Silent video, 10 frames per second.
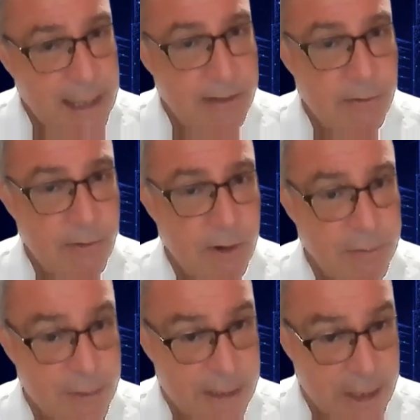Clearly, the
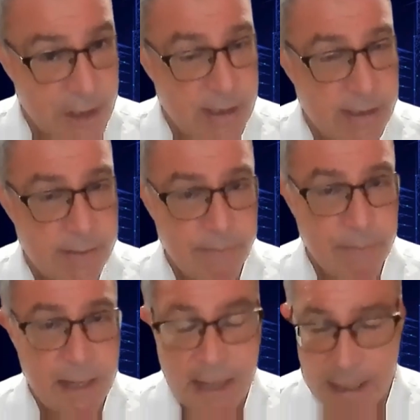role of physicians,
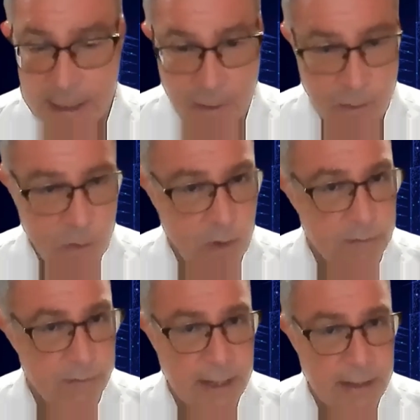like in
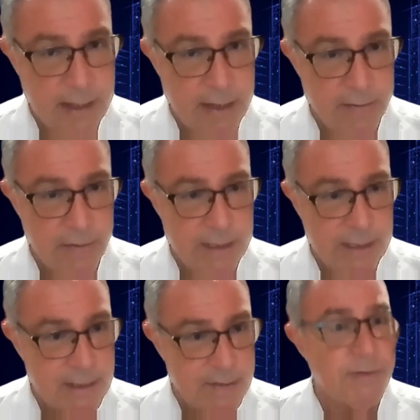all of the other
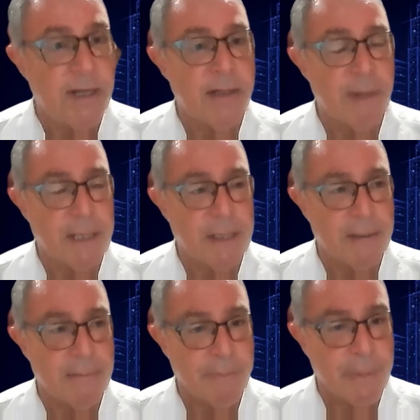countries, is
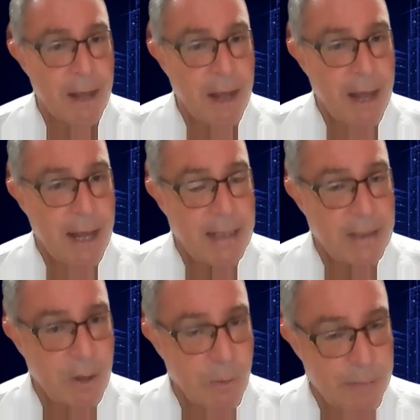fundamental.
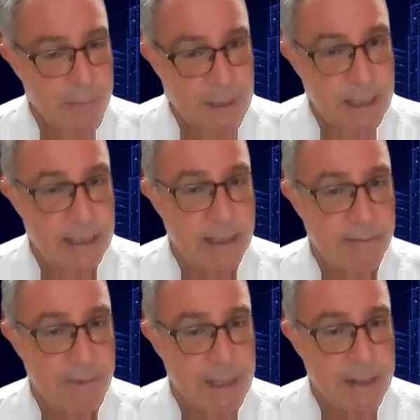And we
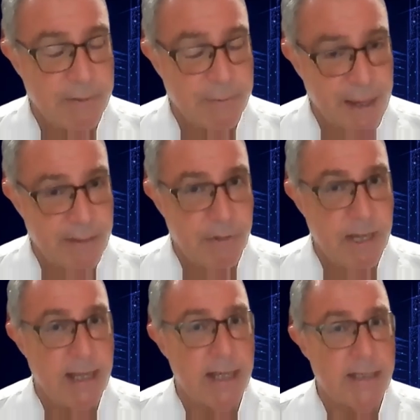particularly believe that they
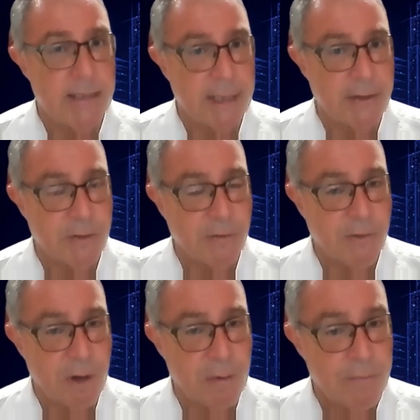play a
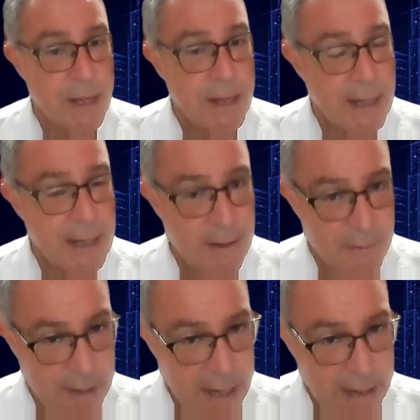central role
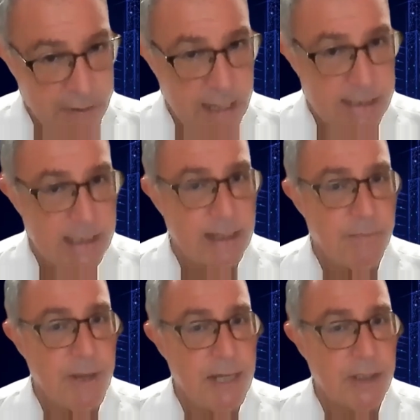in
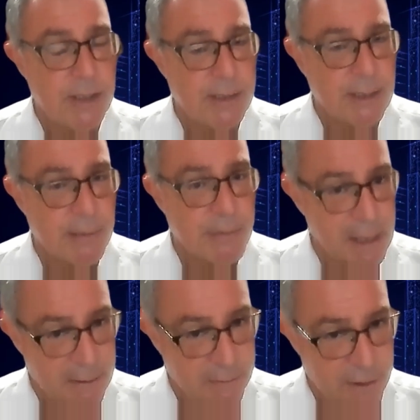advising their patients
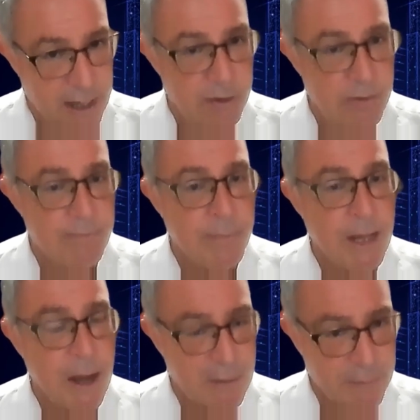about the value
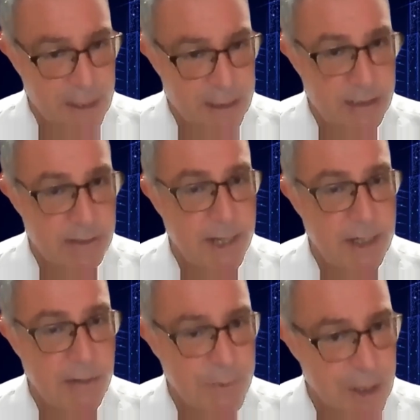of heated
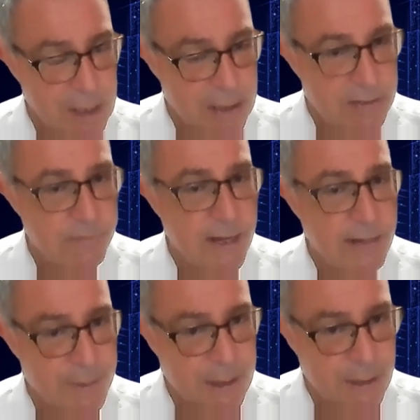tobacco products,
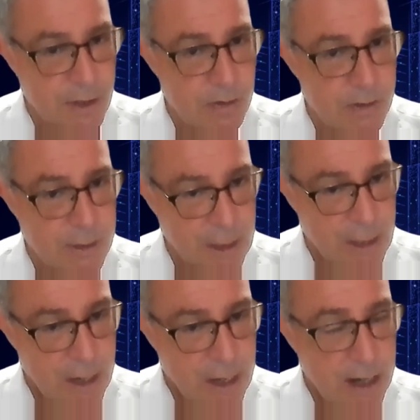vapes, snus,